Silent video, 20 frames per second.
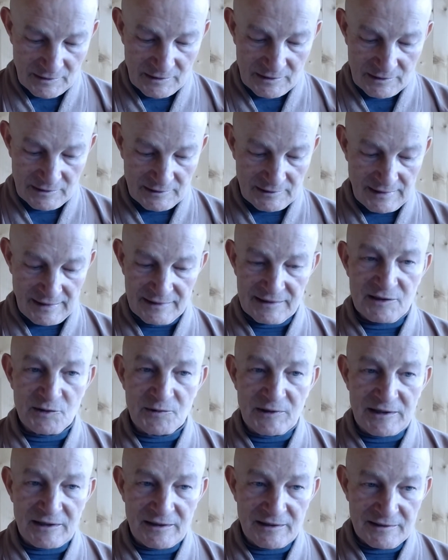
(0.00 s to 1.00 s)

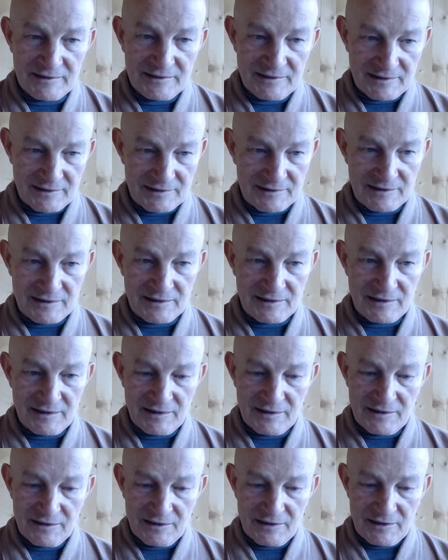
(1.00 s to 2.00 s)
Anyway,
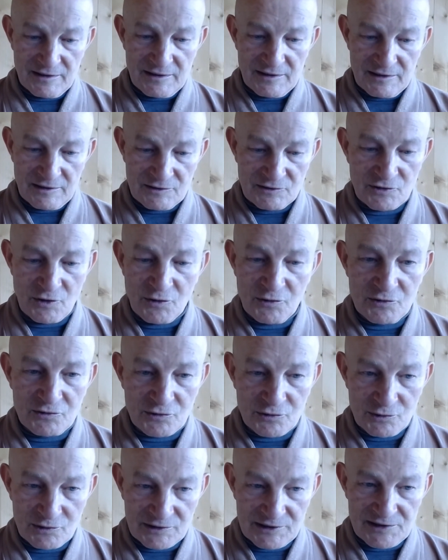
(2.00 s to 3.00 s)
those
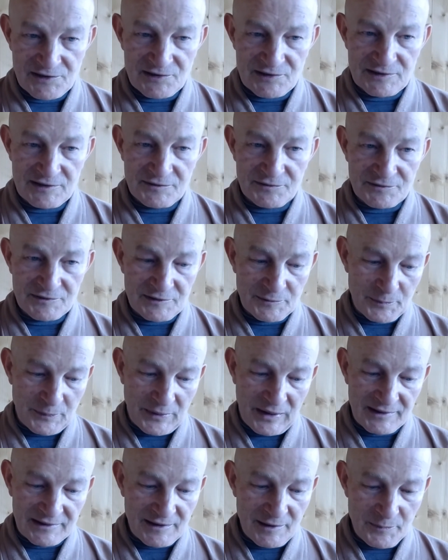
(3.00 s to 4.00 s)
who received the
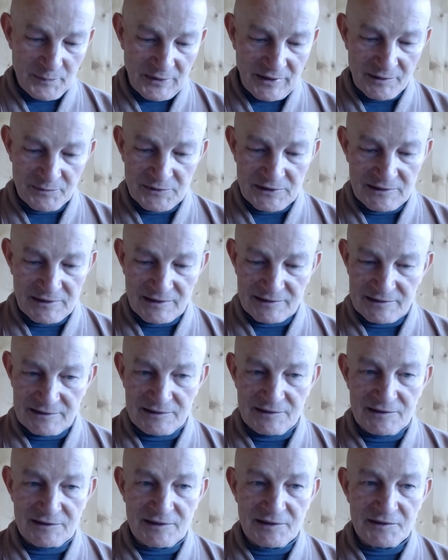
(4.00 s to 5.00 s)
Pragya Paramita
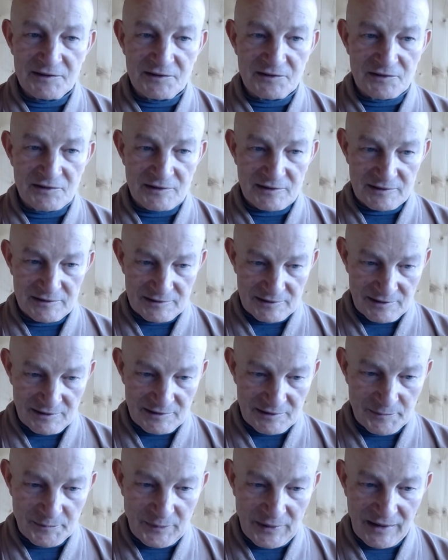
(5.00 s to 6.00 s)
teachings in the
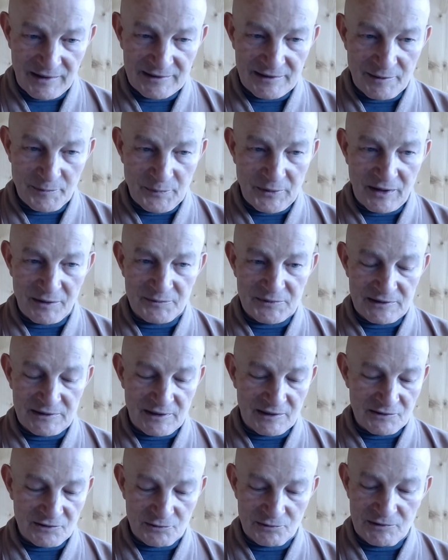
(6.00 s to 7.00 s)
Pragya Paramita
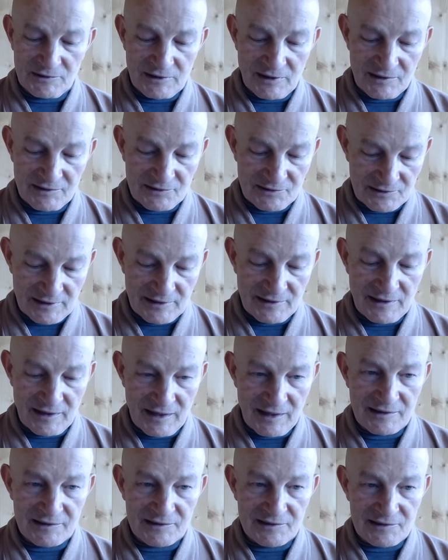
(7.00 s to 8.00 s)
Sutras, they
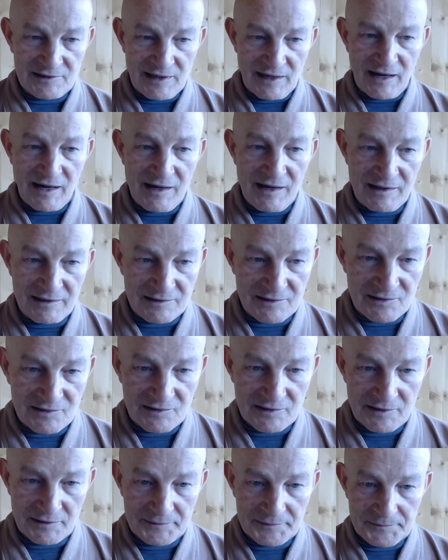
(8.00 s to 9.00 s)
are the Arahats,
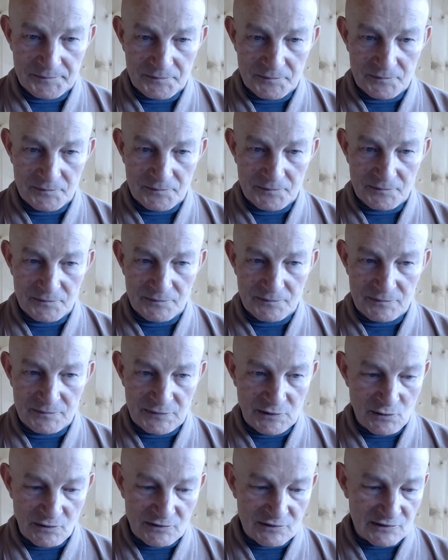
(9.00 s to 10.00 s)

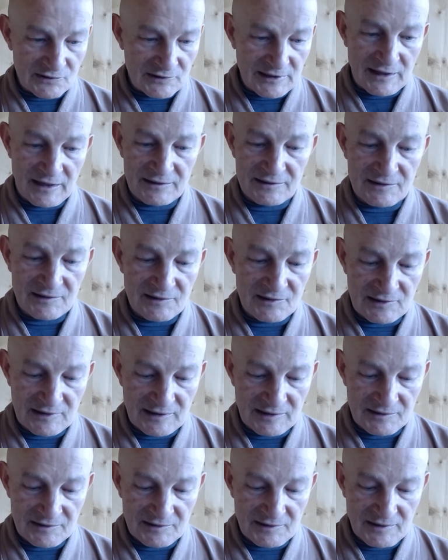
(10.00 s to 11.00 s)
because they
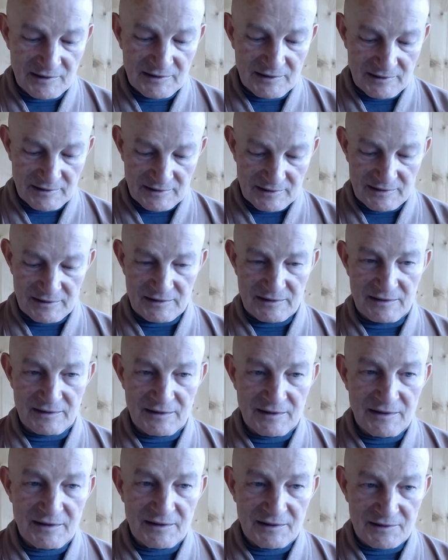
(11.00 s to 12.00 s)
understand
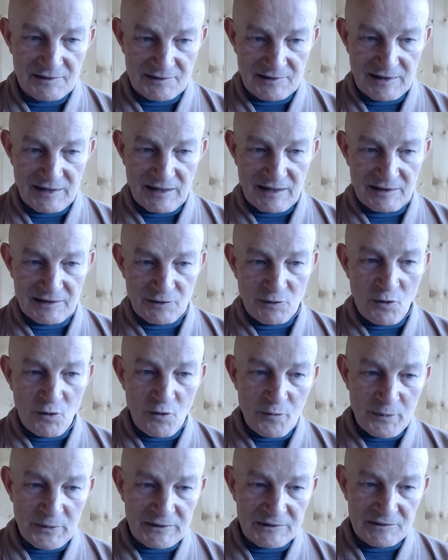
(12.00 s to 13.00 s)
they are
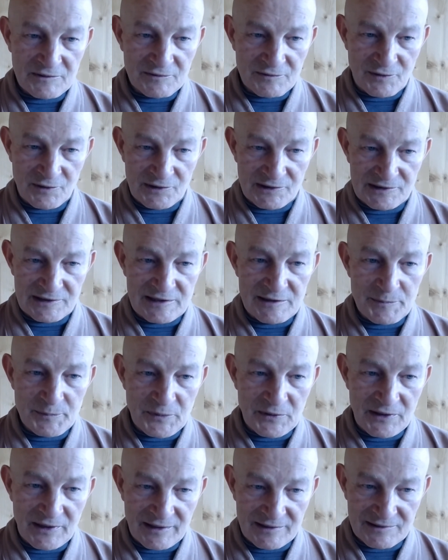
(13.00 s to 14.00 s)
open for
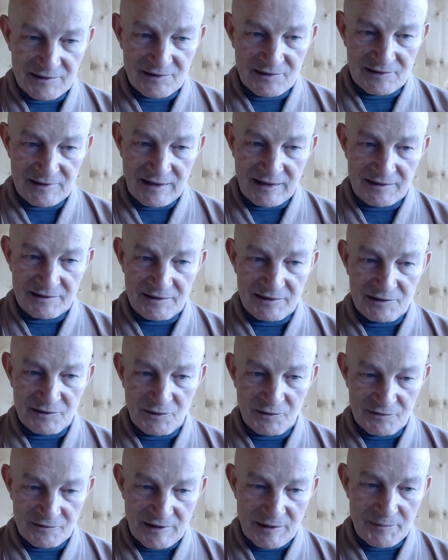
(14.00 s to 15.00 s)
deeper understanding
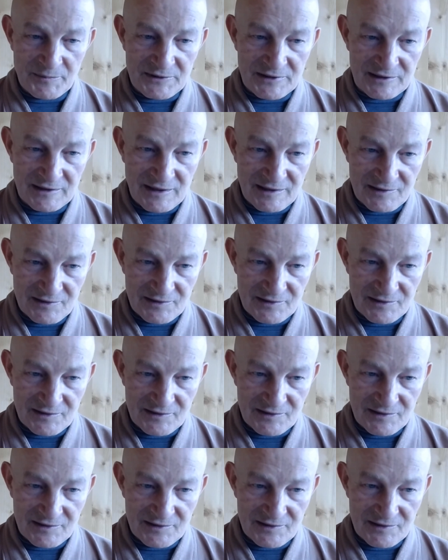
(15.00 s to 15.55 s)
of emptiness.